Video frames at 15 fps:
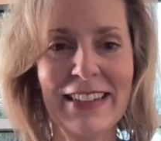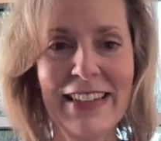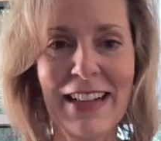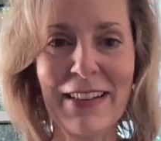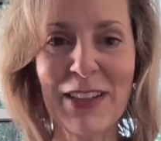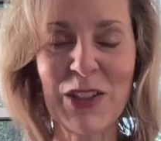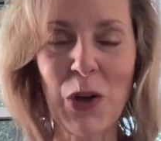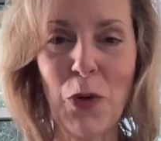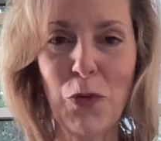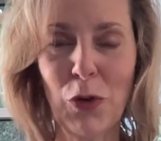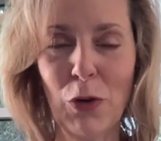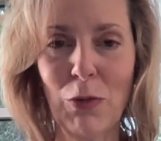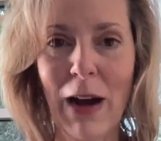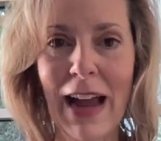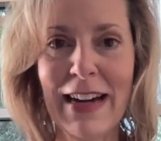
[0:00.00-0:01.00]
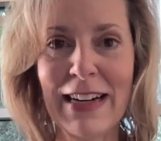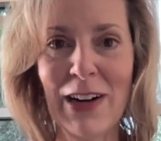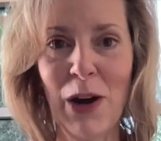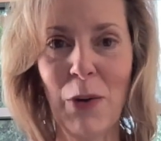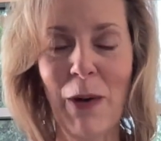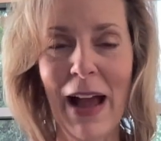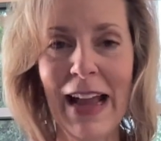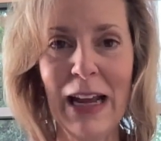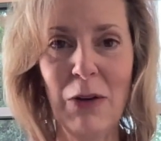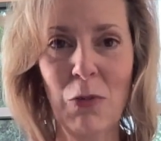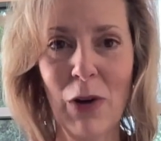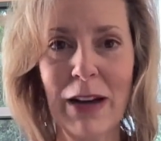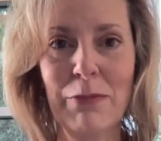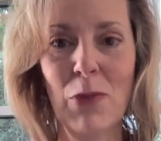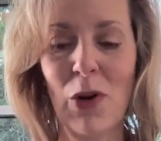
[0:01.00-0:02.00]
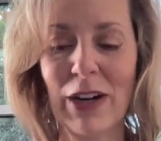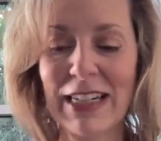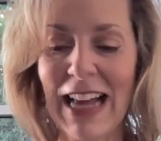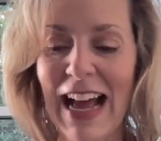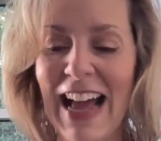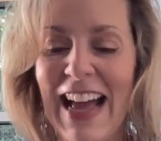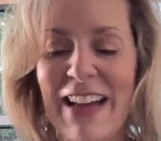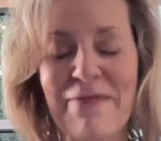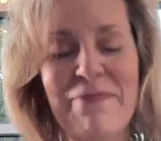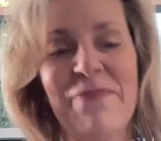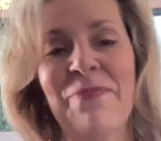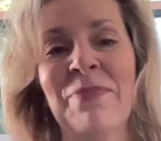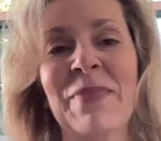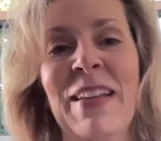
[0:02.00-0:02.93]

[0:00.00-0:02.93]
Now let's go for a ride in our wagon one more time.